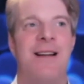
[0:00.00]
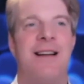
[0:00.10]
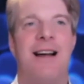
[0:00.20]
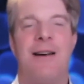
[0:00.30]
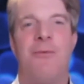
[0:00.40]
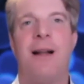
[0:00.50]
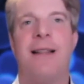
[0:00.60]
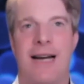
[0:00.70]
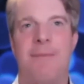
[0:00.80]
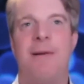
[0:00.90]
one
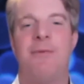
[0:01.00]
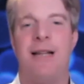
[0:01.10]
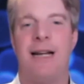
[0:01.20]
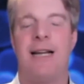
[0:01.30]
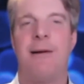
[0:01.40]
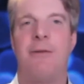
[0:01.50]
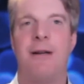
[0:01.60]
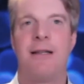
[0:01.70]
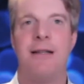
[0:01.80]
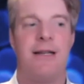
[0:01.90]
thing I've been thinking about
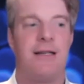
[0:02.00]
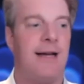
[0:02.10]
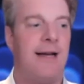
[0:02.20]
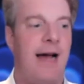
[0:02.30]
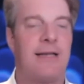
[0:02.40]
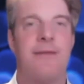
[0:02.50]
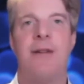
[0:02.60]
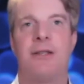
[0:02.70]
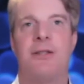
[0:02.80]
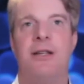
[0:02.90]
recently is that as of
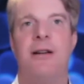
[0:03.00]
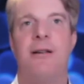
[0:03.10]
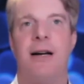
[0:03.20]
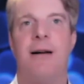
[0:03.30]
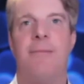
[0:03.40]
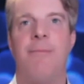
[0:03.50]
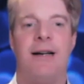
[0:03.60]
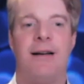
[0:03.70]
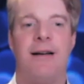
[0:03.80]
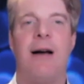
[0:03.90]
next year,
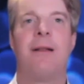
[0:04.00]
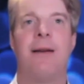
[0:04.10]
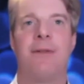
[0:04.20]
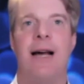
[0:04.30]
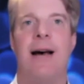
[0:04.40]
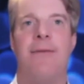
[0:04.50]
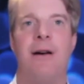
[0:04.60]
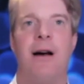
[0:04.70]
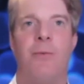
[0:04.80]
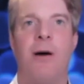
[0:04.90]
I would like to have
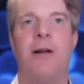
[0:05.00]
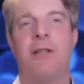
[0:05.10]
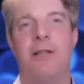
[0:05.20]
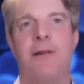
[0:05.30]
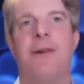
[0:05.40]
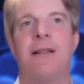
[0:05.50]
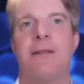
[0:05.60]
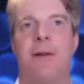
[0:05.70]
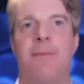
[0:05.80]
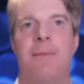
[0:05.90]
a 1 or 2 events
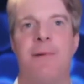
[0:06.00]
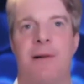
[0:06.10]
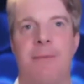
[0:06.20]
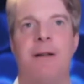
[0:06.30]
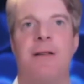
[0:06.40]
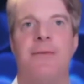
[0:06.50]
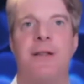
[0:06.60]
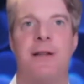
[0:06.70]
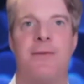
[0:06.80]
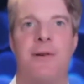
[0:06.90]
with people coming to
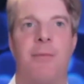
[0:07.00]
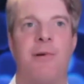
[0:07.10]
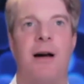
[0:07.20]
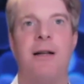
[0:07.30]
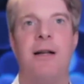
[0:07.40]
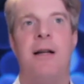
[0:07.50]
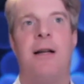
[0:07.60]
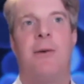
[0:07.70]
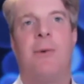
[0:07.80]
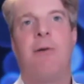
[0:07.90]
visit from abroad.
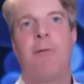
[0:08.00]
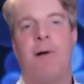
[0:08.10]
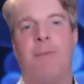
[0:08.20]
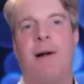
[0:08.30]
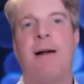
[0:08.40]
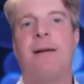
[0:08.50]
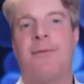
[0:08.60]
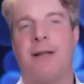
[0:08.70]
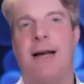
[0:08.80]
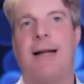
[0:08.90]
We were preparing
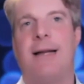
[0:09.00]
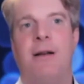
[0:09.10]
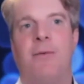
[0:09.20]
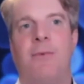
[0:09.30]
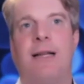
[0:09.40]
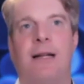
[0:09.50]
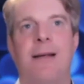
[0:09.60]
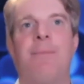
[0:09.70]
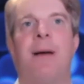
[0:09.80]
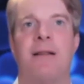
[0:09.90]
for that with the
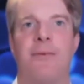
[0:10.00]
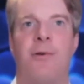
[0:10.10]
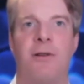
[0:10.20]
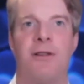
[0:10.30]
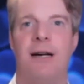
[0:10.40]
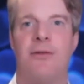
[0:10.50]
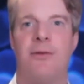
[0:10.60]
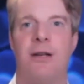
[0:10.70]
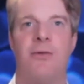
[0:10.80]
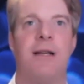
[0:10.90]
Olympics, of course, in
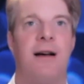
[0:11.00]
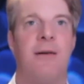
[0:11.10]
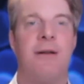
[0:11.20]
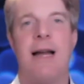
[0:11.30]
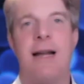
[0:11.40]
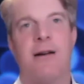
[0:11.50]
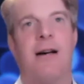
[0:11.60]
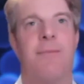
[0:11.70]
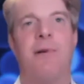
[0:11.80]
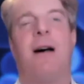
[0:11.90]
2020. Well, that all
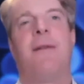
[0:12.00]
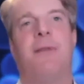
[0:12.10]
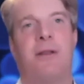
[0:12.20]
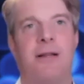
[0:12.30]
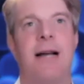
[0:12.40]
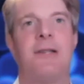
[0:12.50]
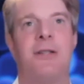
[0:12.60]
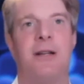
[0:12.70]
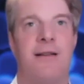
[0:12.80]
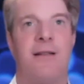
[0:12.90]
got put off until last
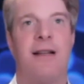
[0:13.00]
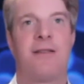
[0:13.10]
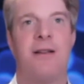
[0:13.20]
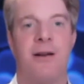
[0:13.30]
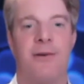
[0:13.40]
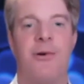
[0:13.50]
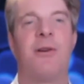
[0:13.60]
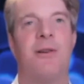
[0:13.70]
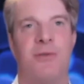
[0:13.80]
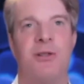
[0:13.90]
year. So things to look forward
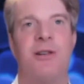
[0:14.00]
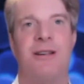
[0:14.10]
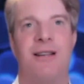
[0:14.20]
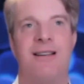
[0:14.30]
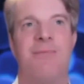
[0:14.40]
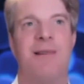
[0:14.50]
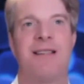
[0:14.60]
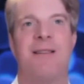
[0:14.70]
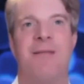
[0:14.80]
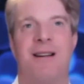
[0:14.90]
to for sure. Yeah, please come on